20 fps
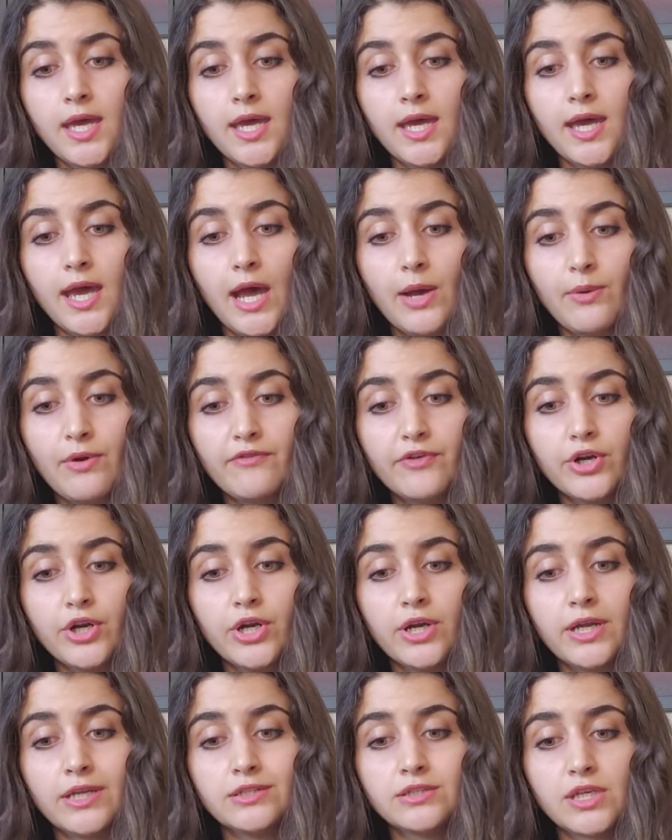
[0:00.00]

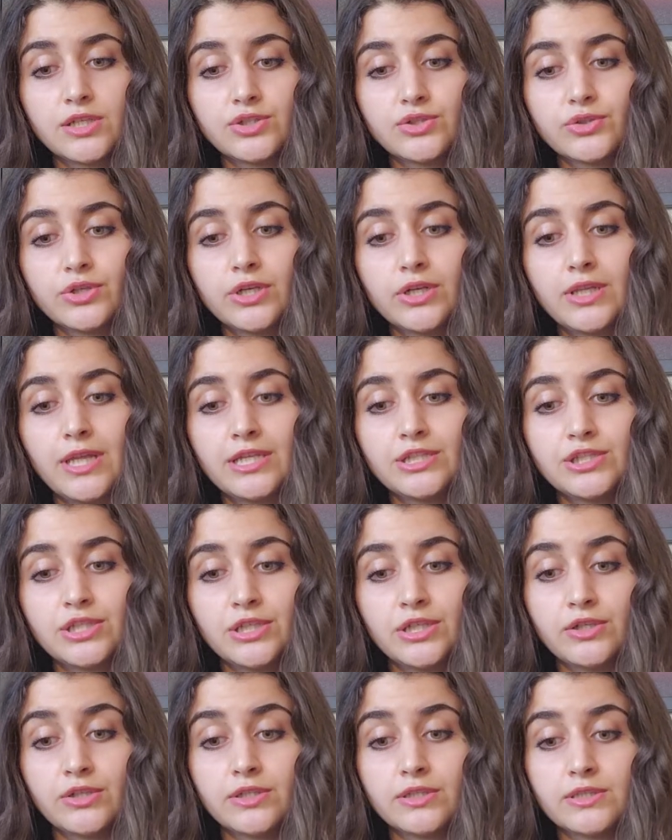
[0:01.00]
However, industrial
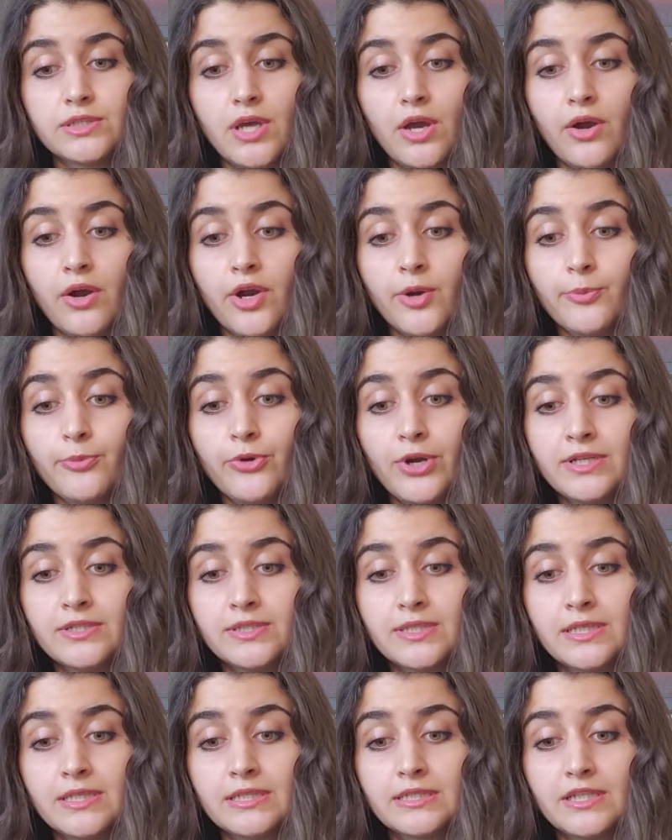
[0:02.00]
engineers are
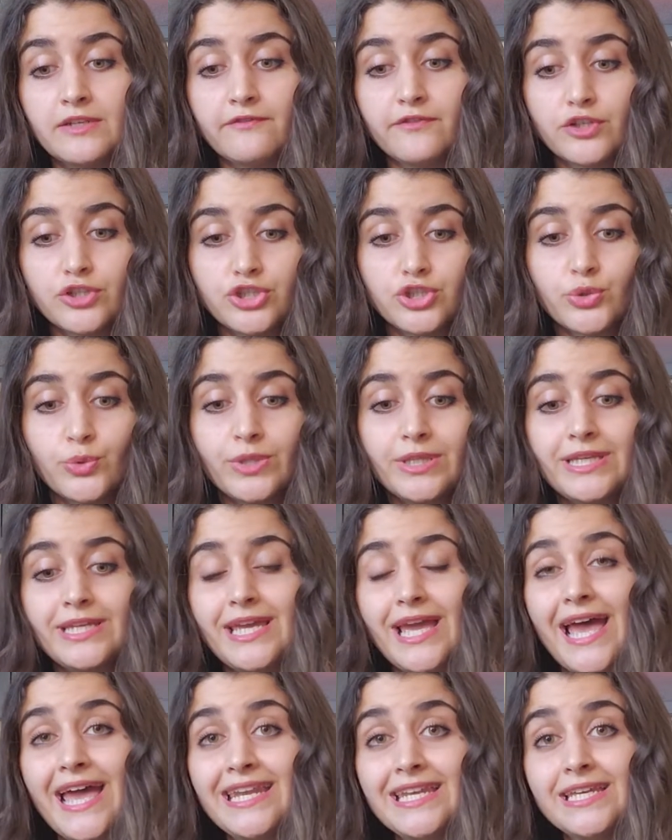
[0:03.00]
present in virtually
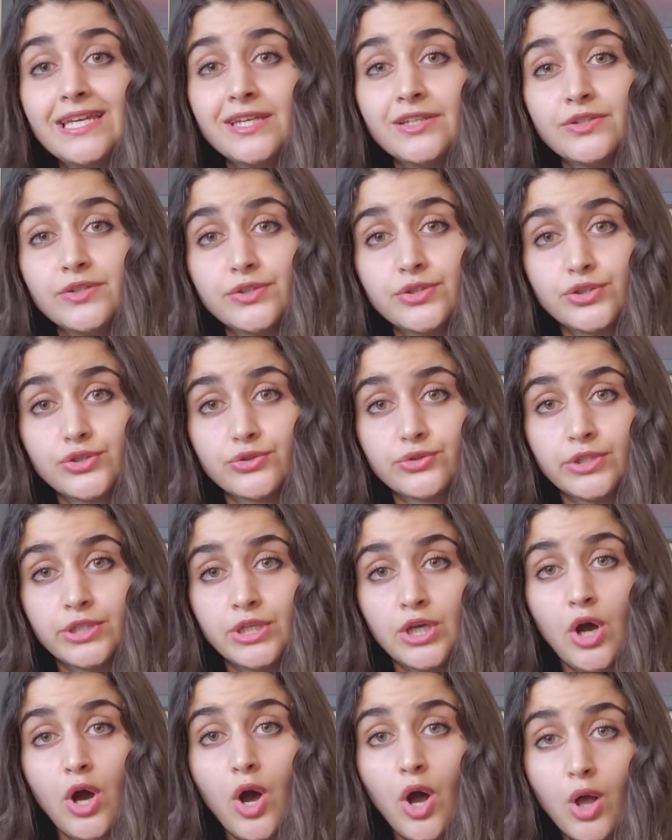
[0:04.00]
any
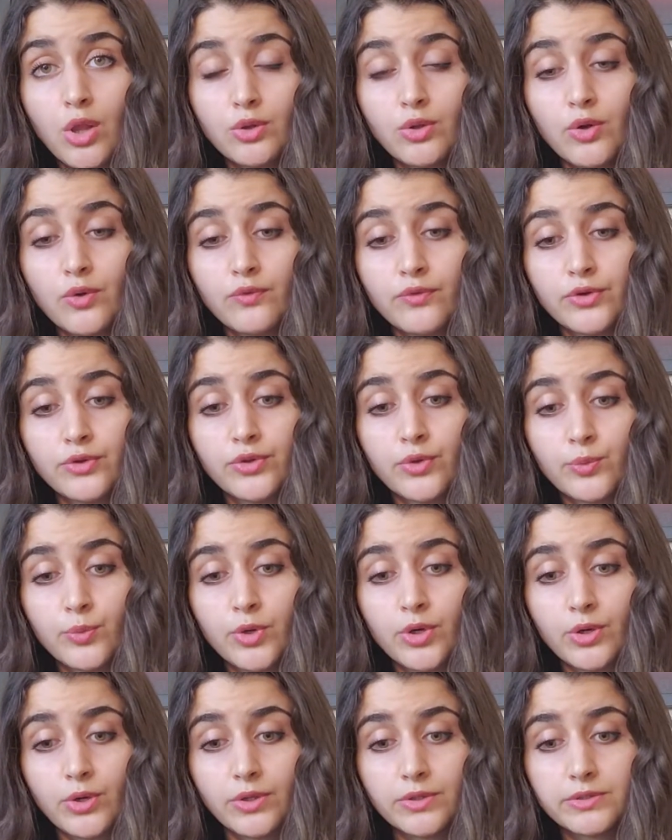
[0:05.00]
industry all over the
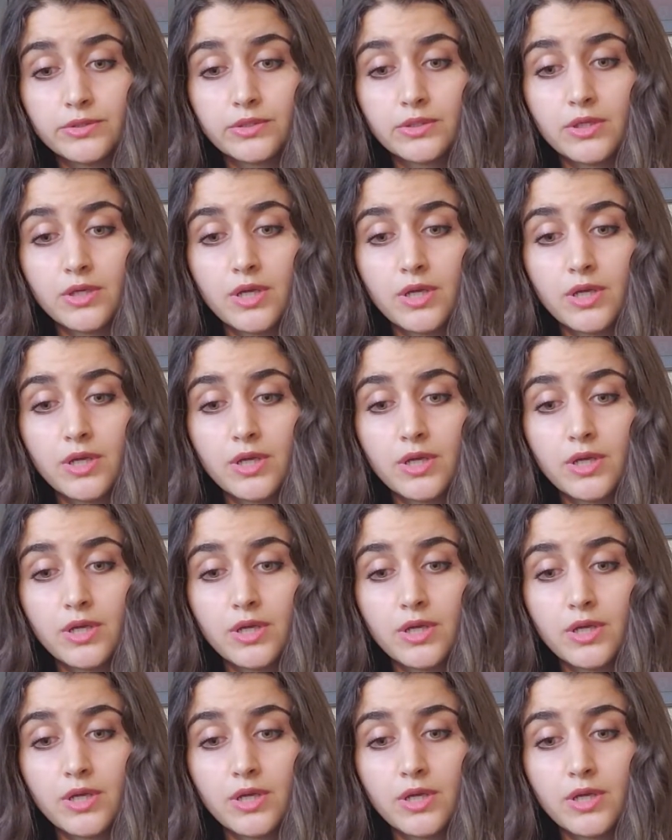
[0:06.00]
world.